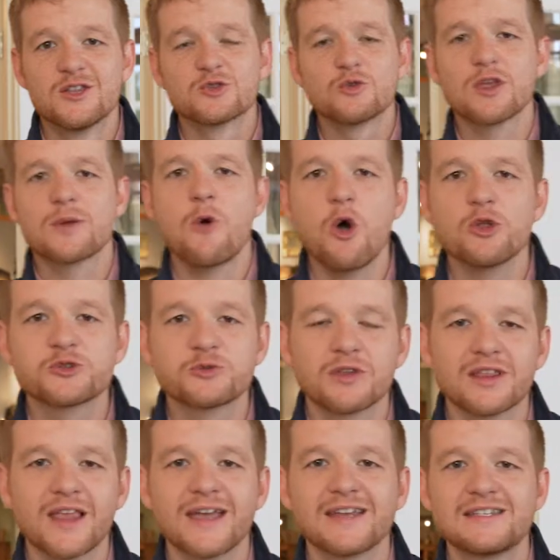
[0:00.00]
It's William Holtz
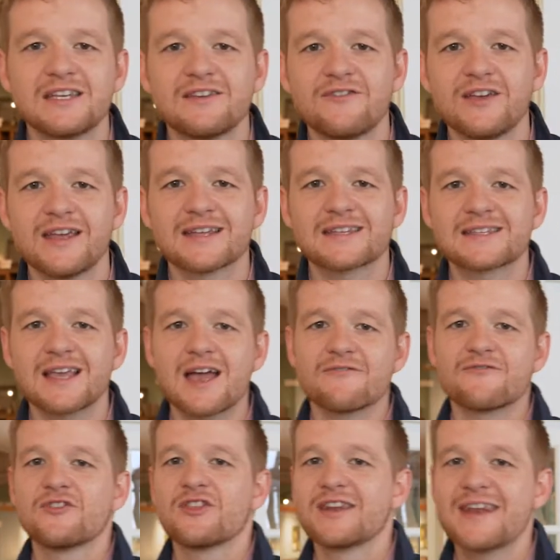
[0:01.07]
with Lake TV. It's
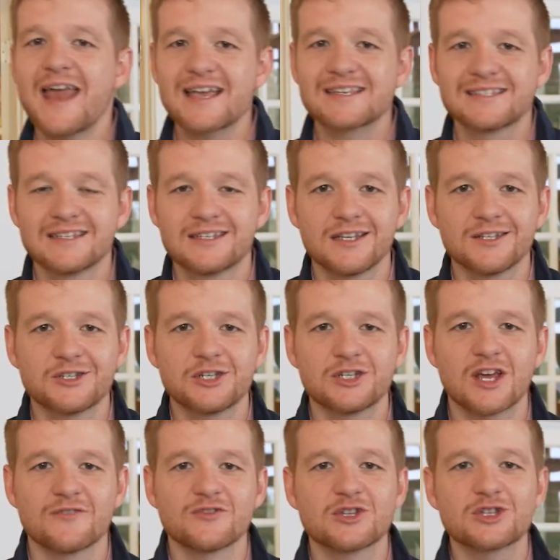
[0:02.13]
time for the next
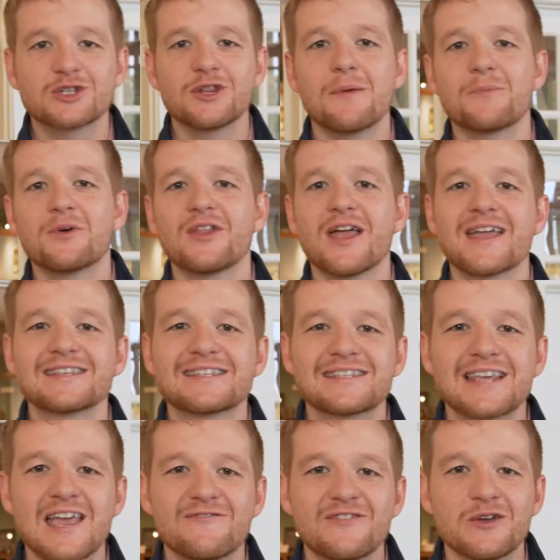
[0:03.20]
edition of the Slumberland
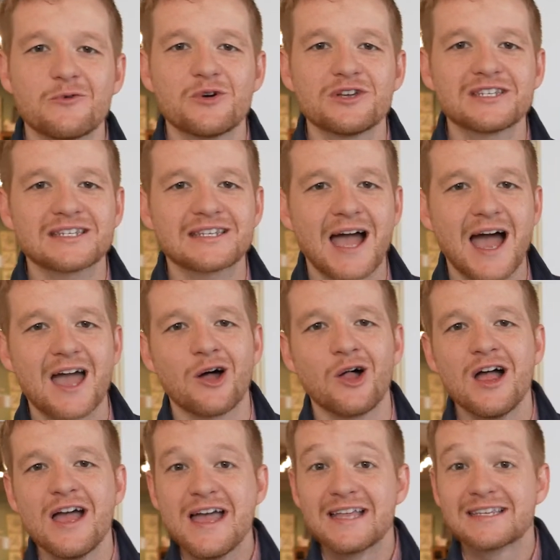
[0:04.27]
Saving with
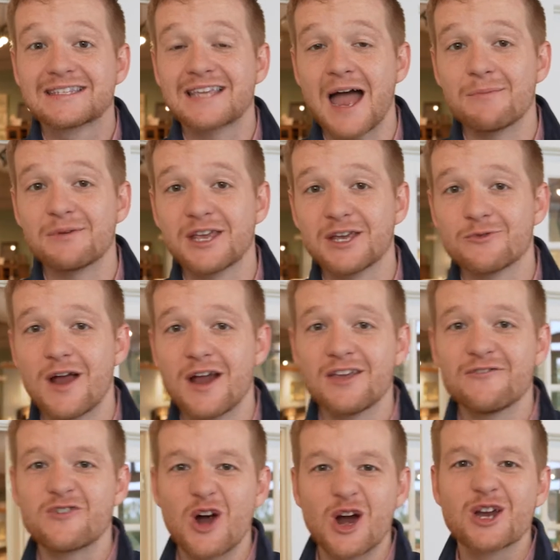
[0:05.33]
Style. It's time to get
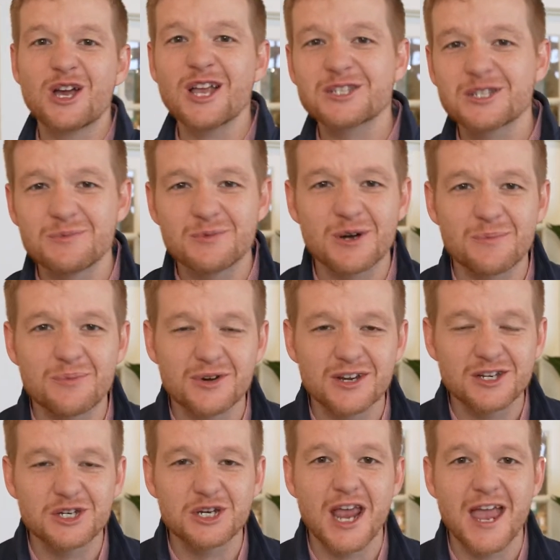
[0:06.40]
ready for our customer
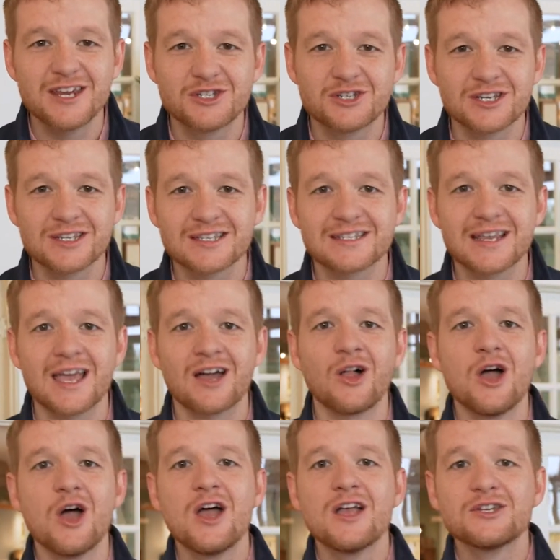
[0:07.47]
appreciation
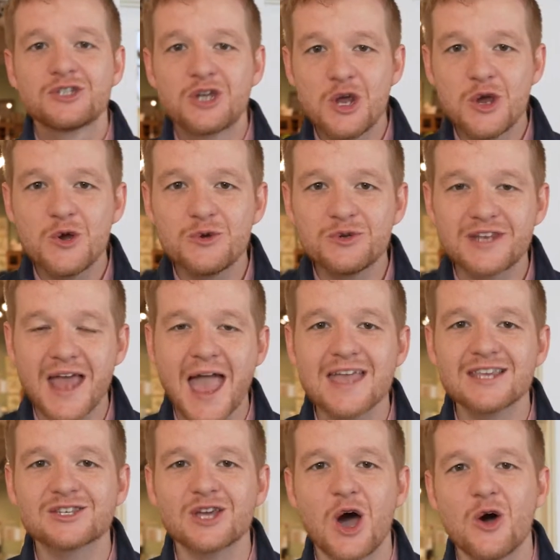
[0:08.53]
sale. Two
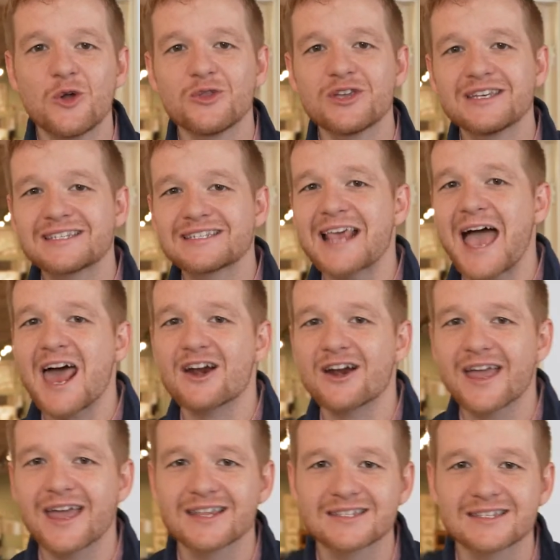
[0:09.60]
days only,
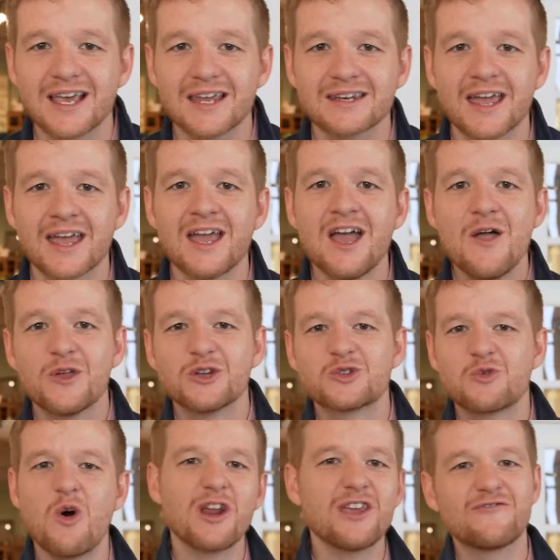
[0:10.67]
Saturday and Sunday,
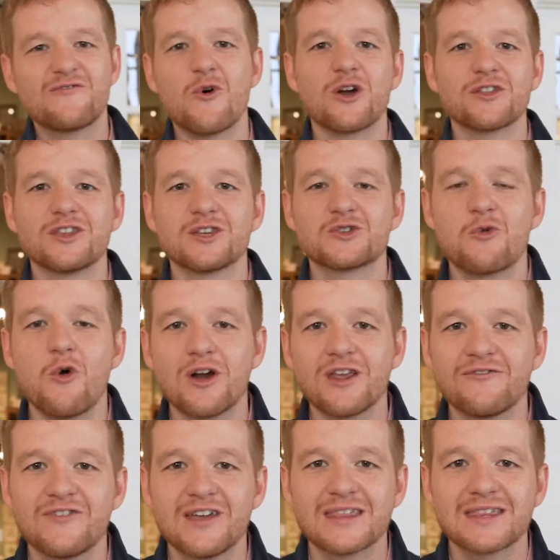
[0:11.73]
the 24th and
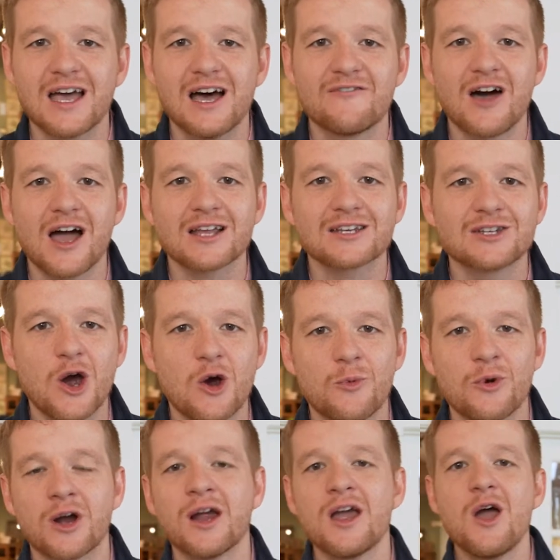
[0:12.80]
25th of
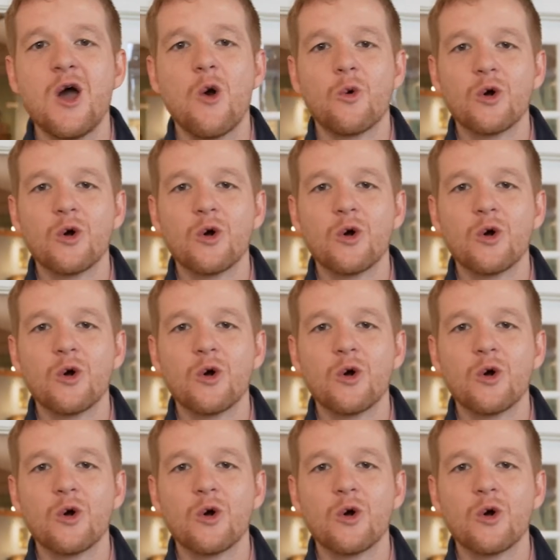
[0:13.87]
October.